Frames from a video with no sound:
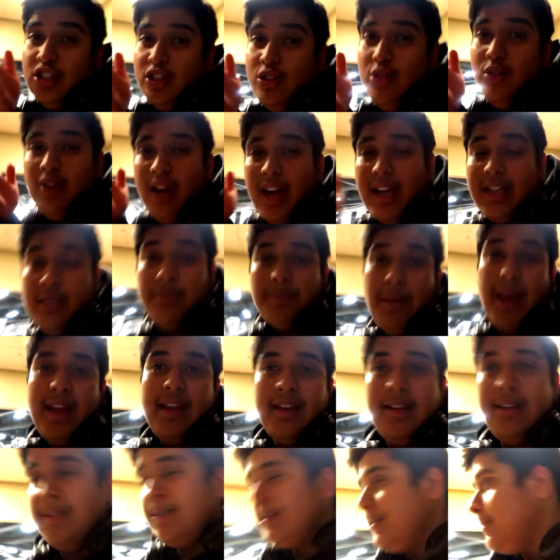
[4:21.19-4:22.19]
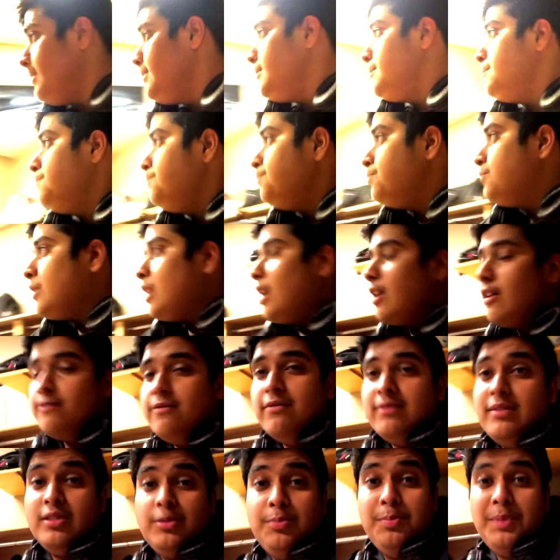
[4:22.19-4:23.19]
to you guys mate um,
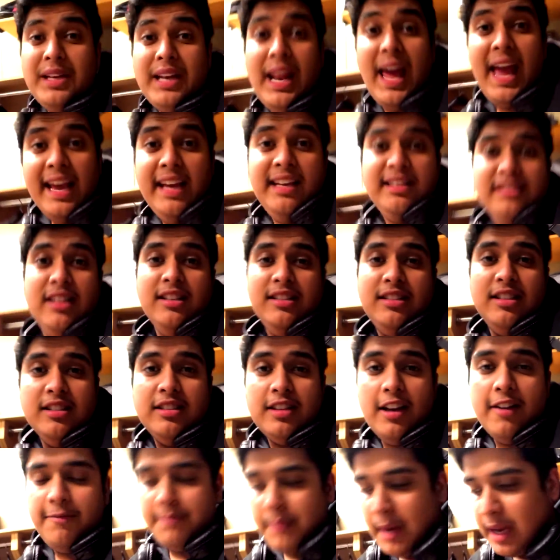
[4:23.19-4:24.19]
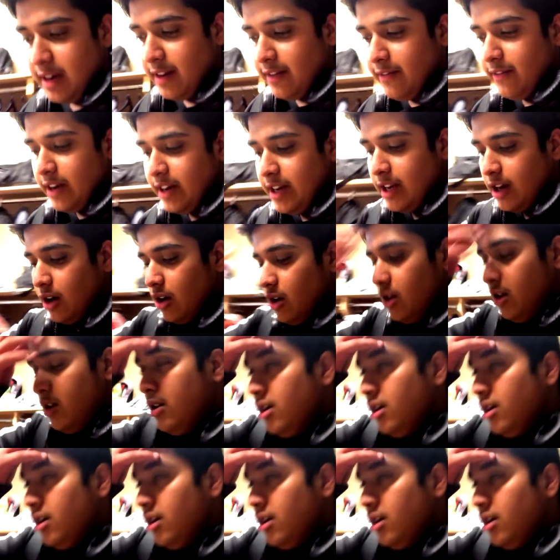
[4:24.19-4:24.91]
it's been ages since I've made a video